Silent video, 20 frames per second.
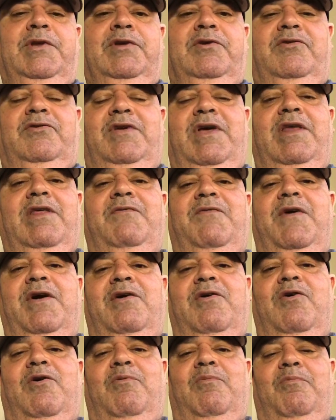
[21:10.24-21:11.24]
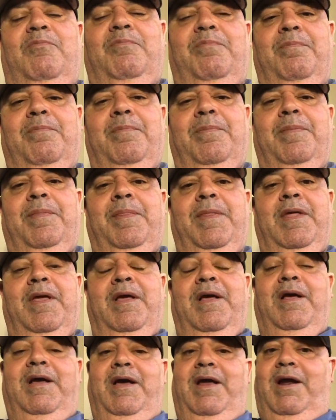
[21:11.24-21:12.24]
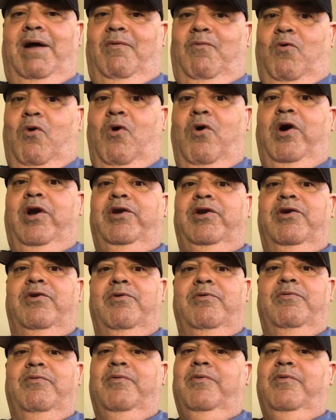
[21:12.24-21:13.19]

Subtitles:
Stay the fuck home. And I warn you,